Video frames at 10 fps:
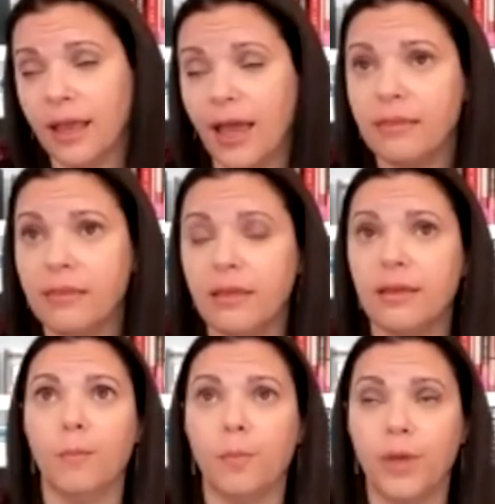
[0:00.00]
I
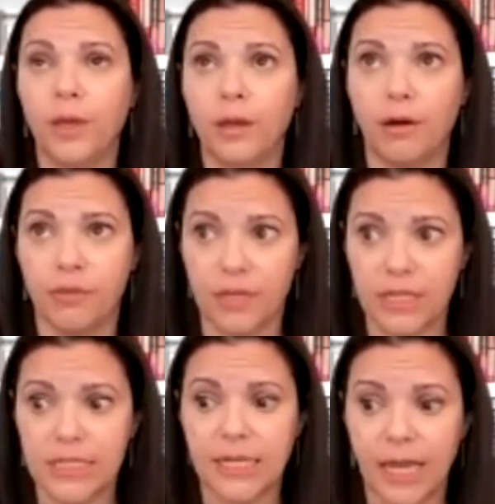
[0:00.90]
think being
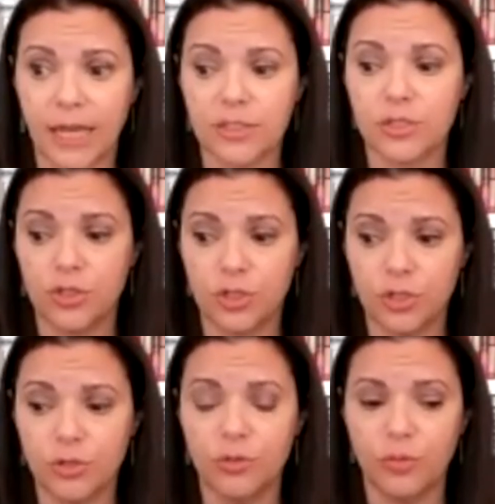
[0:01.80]
authentic has to
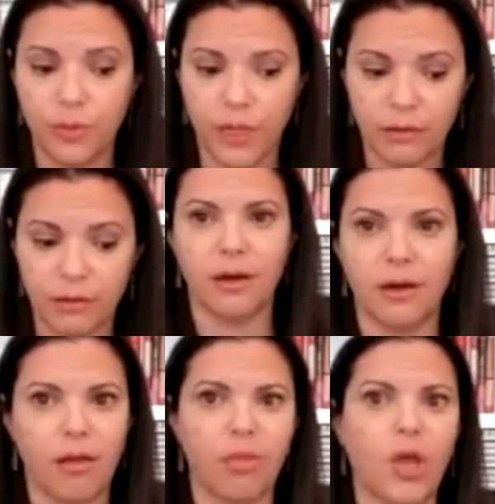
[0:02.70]
do with
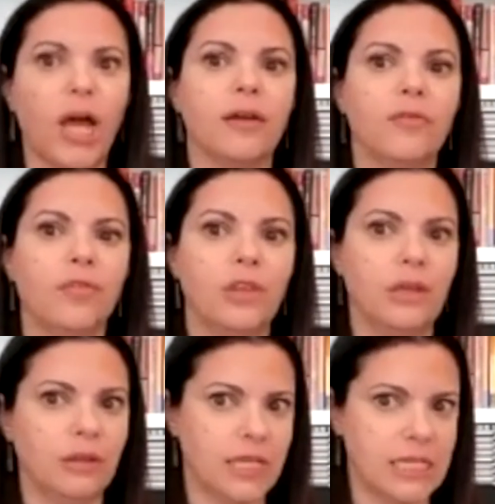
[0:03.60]
a lot of
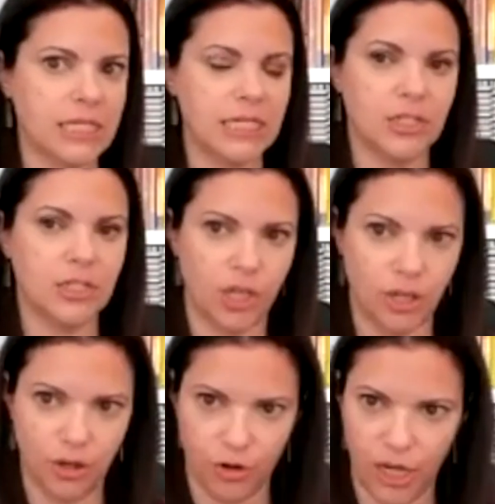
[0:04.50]
the listening to
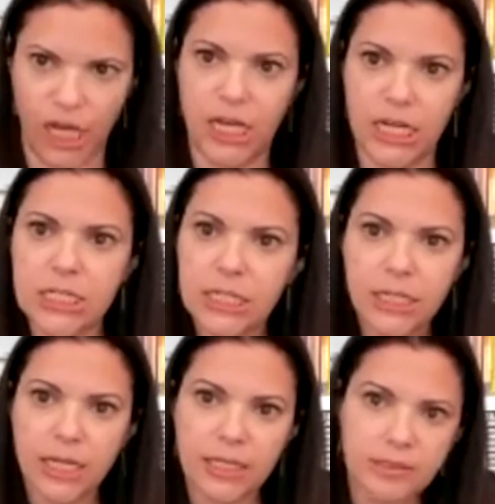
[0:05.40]
your gut,
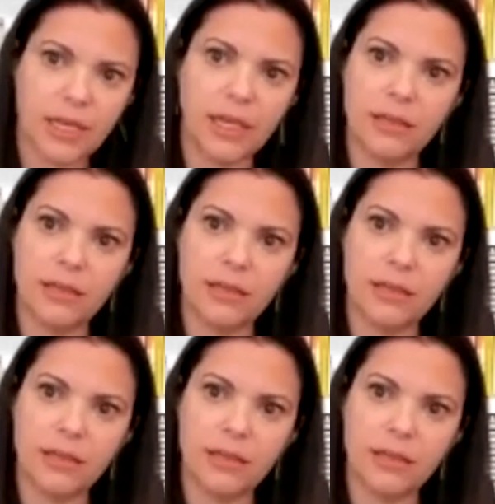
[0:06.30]
as they